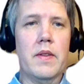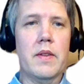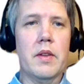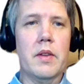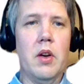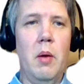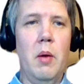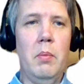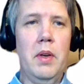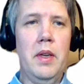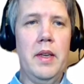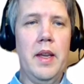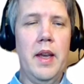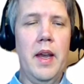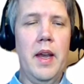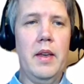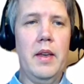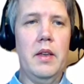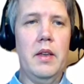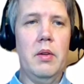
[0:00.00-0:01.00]

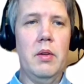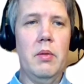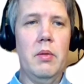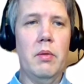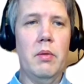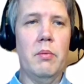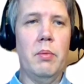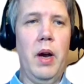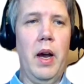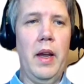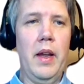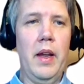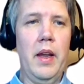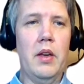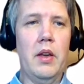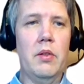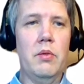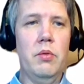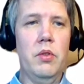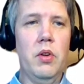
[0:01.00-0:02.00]
complicated? Why
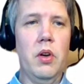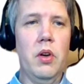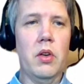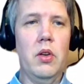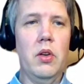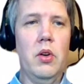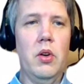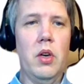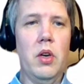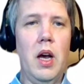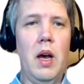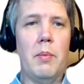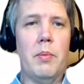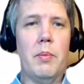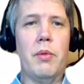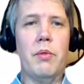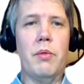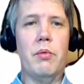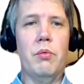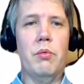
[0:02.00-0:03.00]
I do not look
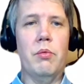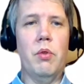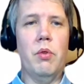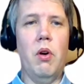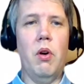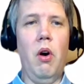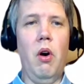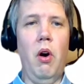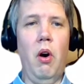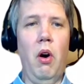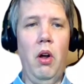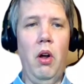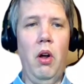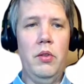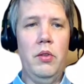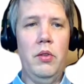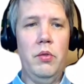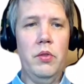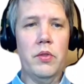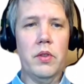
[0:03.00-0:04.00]
up through all
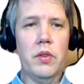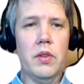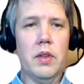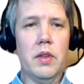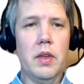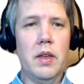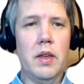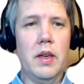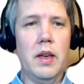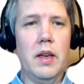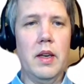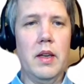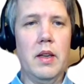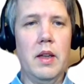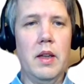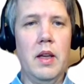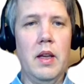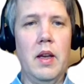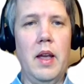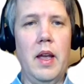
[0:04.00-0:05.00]
users in
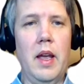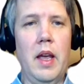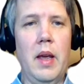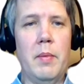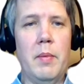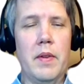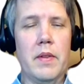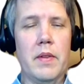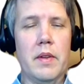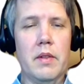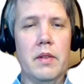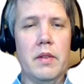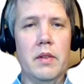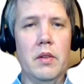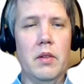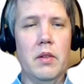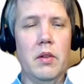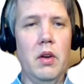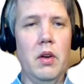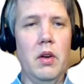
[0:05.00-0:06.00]
MS
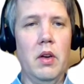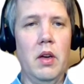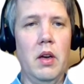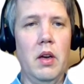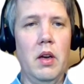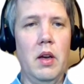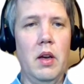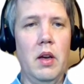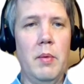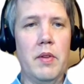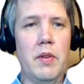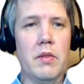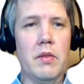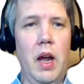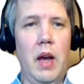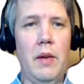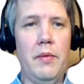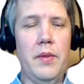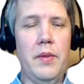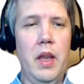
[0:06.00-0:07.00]
MS
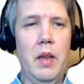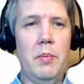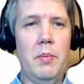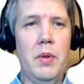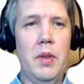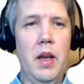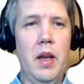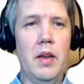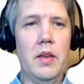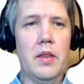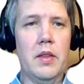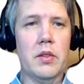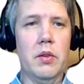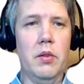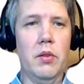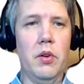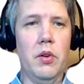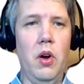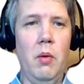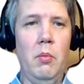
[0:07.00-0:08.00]
Graph API.
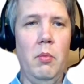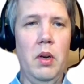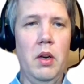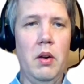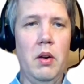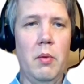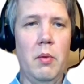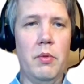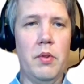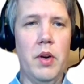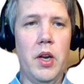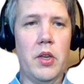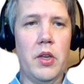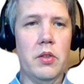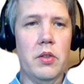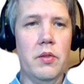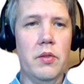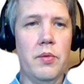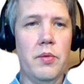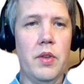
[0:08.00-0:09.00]
So normal
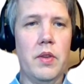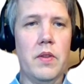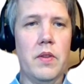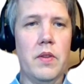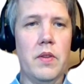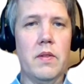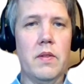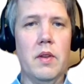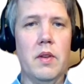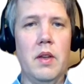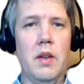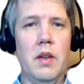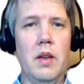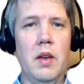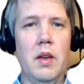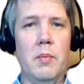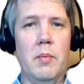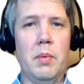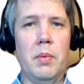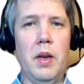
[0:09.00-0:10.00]
operation of this
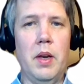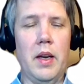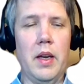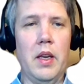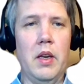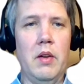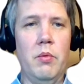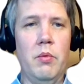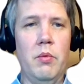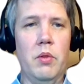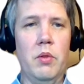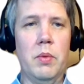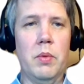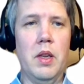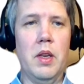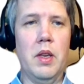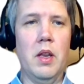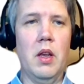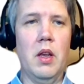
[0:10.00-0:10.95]
plugin would be